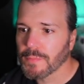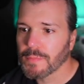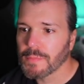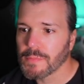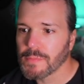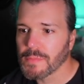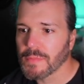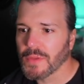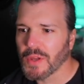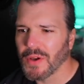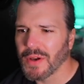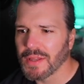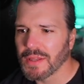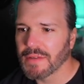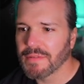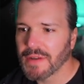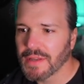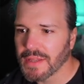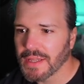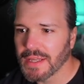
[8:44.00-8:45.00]
I love how they
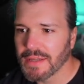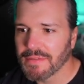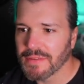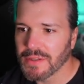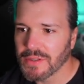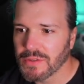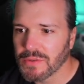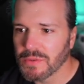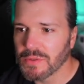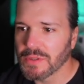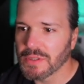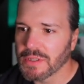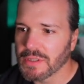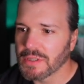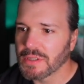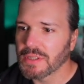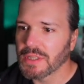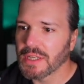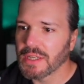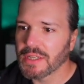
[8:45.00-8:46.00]
have the cool little
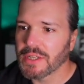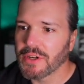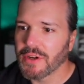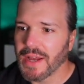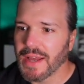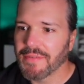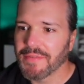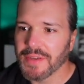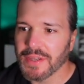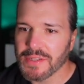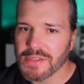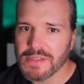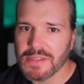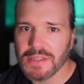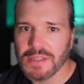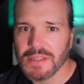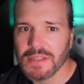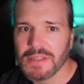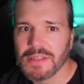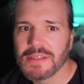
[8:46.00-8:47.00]
graphics
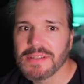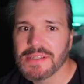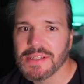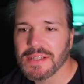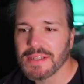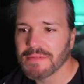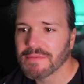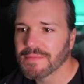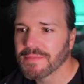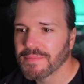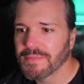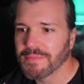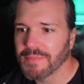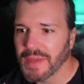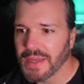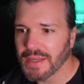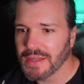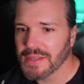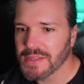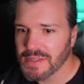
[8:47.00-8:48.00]
to make
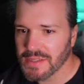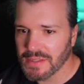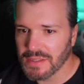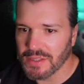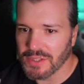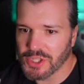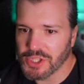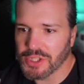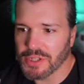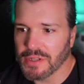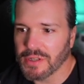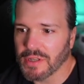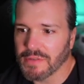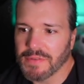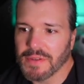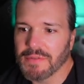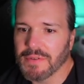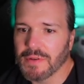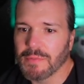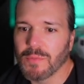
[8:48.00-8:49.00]
us assured of even
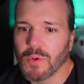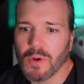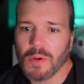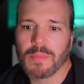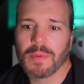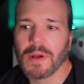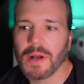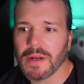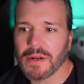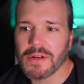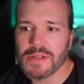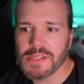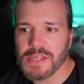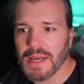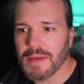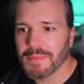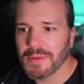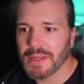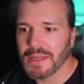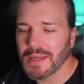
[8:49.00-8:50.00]
more progress
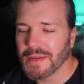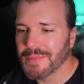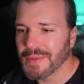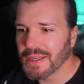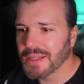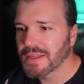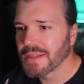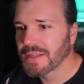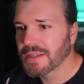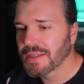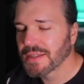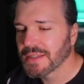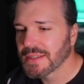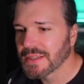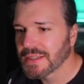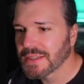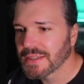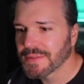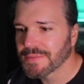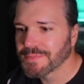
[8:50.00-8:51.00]
happening. I mean,
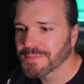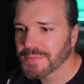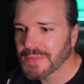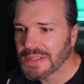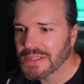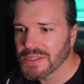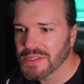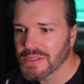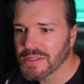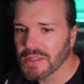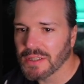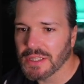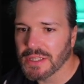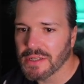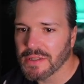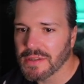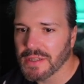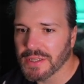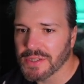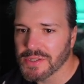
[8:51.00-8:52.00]
it's just the little
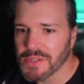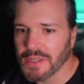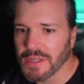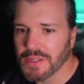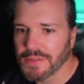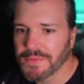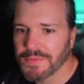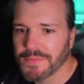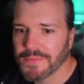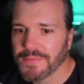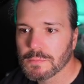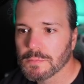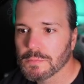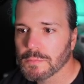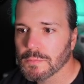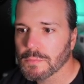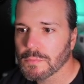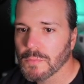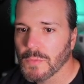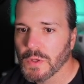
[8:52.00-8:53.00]
things,
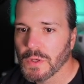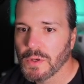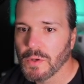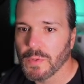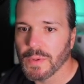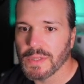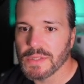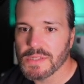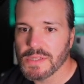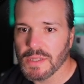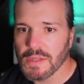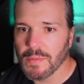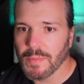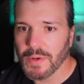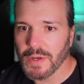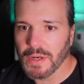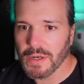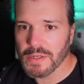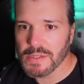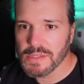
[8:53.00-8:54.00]
We can see the
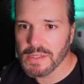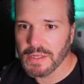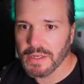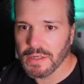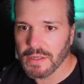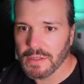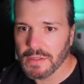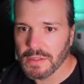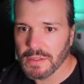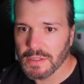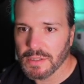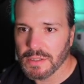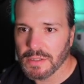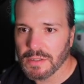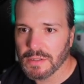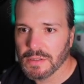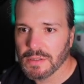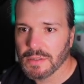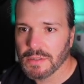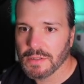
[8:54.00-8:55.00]
progress here in
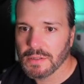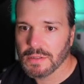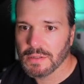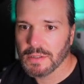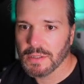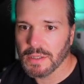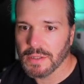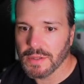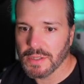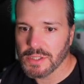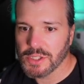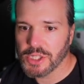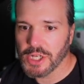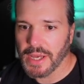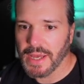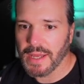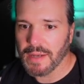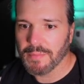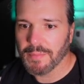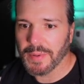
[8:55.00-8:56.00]
the chat
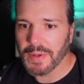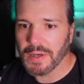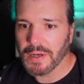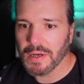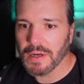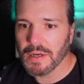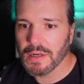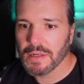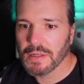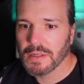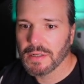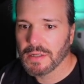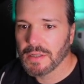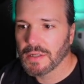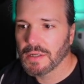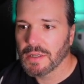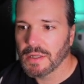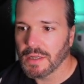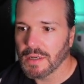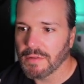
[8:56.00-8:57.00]
bar
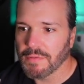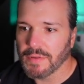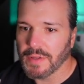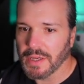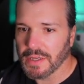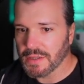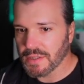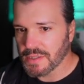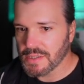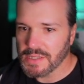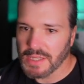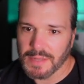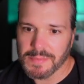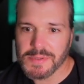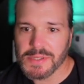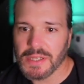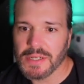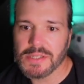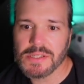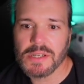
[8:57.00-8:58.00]
of like the steps that it's
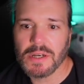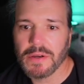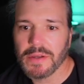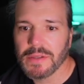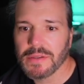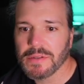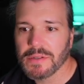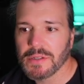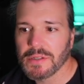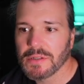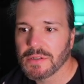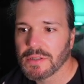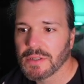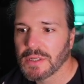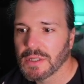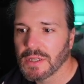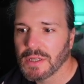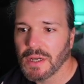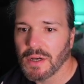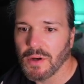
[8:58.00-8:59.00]
going through.
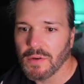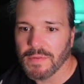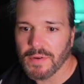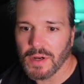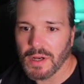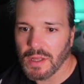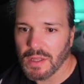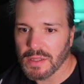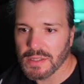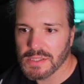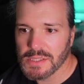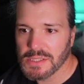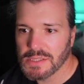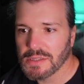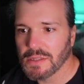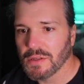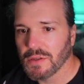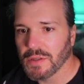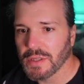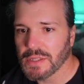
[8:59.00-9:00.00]
Overall, this only
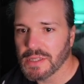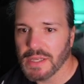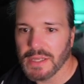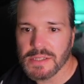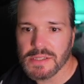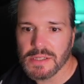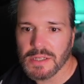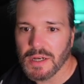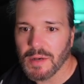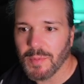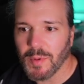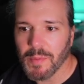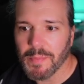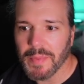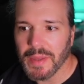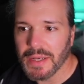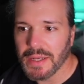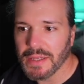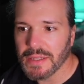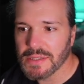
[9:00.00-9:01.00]
takes a couple
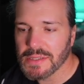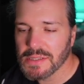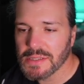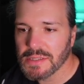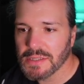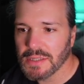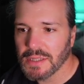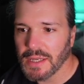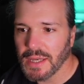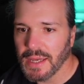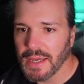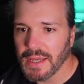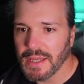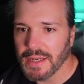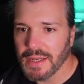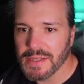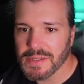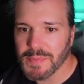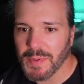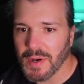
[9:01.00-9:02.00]
minutes, and as
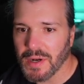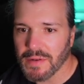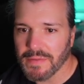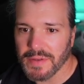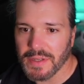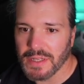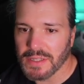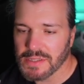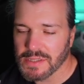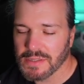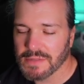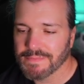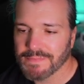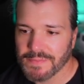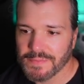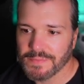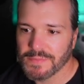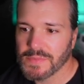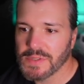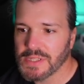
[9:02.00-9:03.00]
part of it, it's
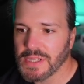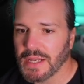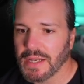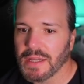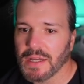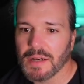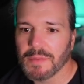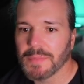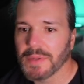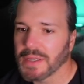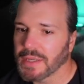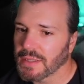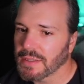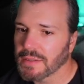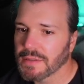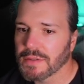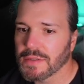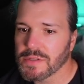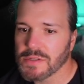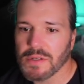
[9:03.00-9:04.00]
setting up like the
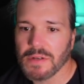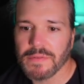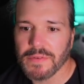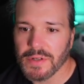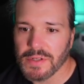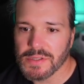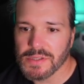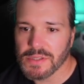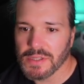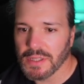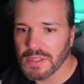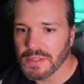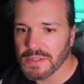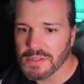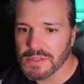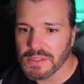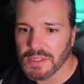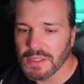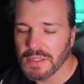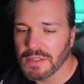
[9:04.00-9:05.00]
server instance and